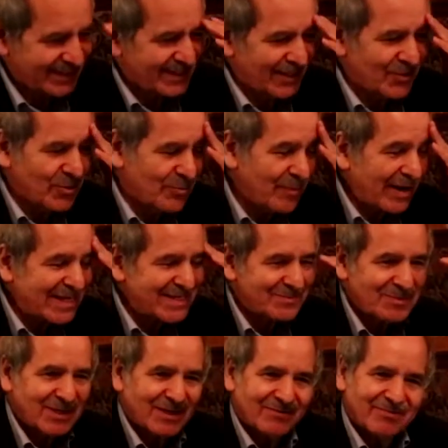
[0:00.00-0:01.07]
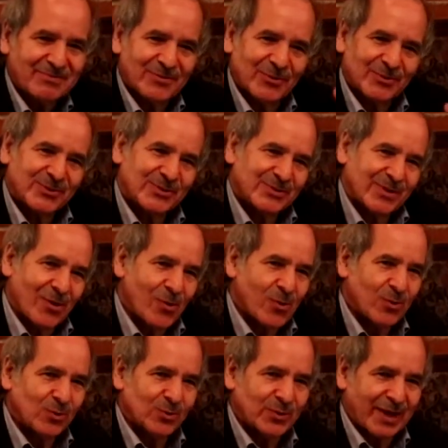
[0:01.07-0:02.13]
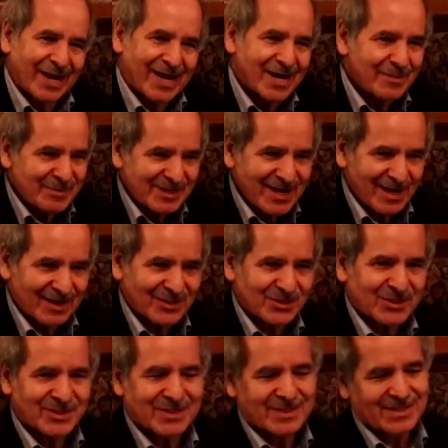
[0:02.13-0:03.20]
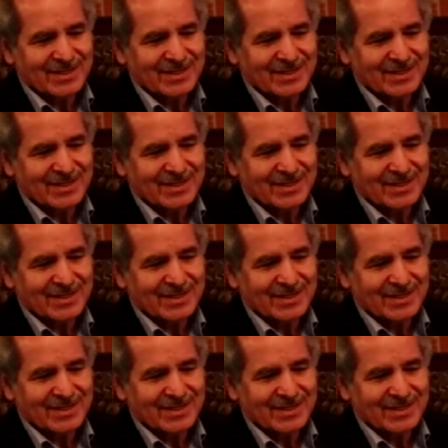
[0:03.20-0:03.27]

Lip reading: it reminds me of those old Hermitage